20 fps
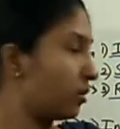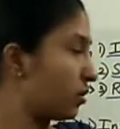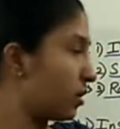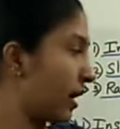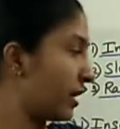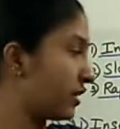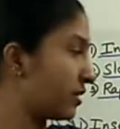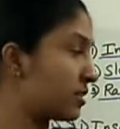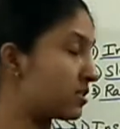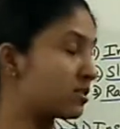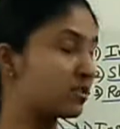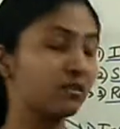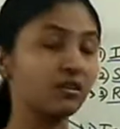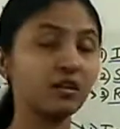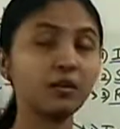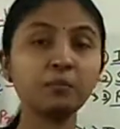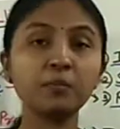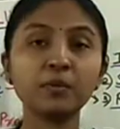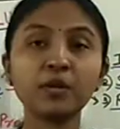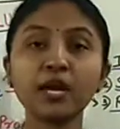and this
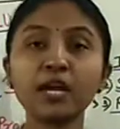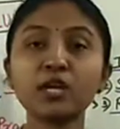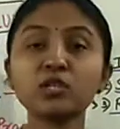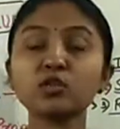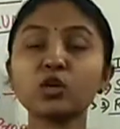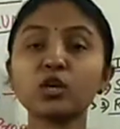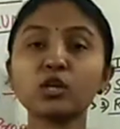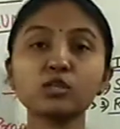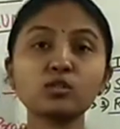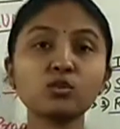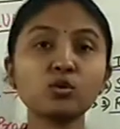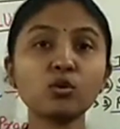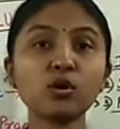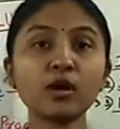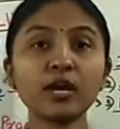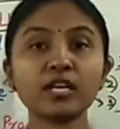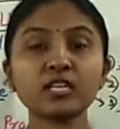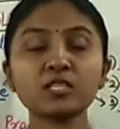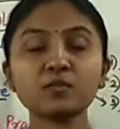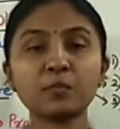rib cage also
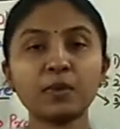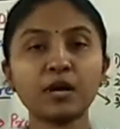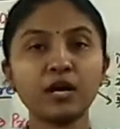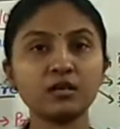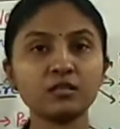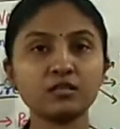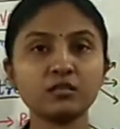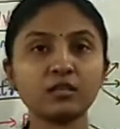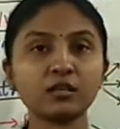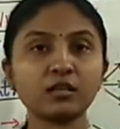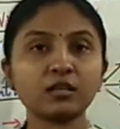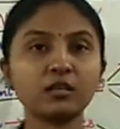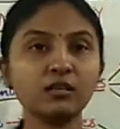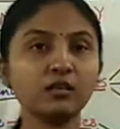expands, the